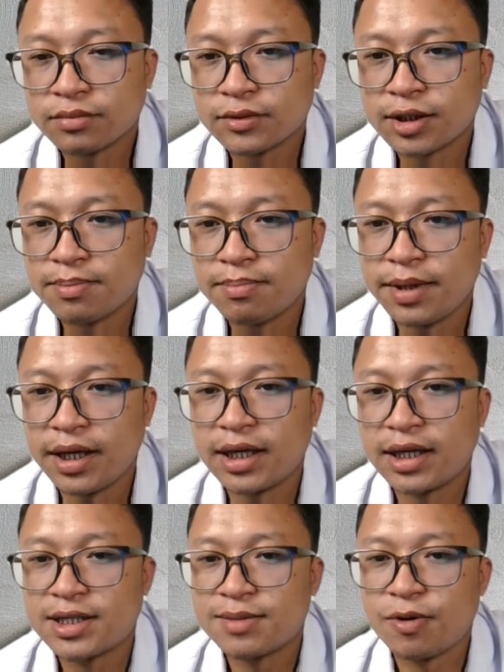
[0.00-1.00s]

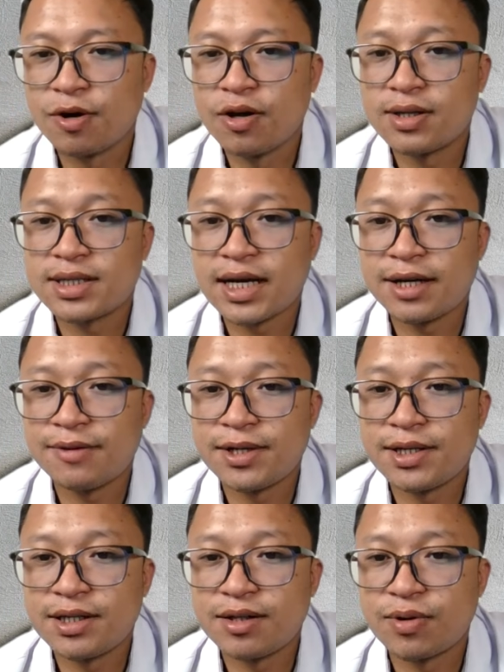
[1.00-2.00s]
Making a small
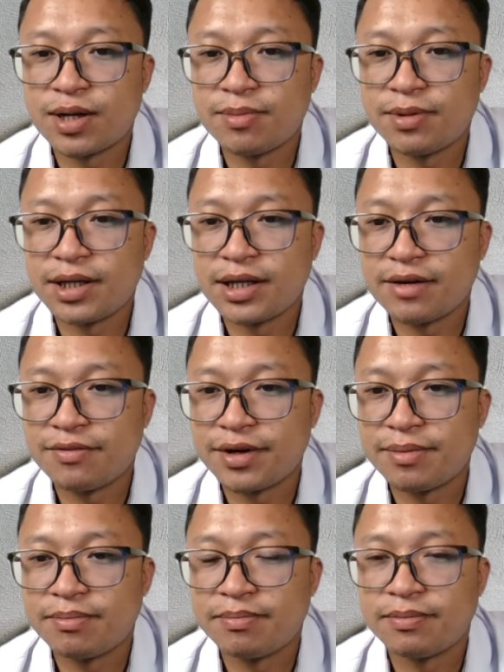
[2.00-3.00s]
sideways in the 1 minute time
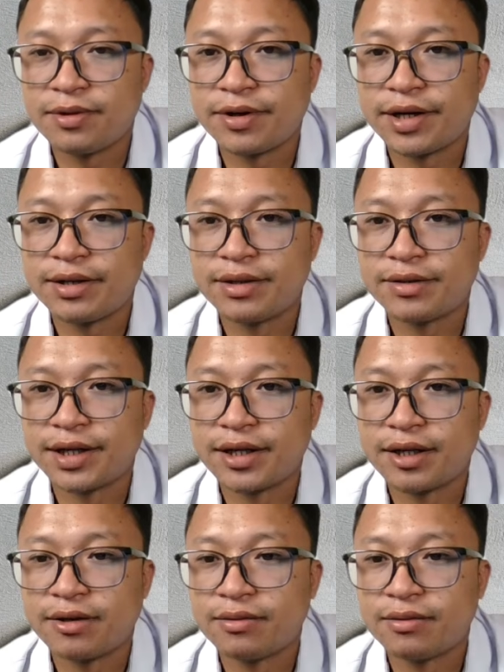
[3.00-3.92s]
frame. All right, right now.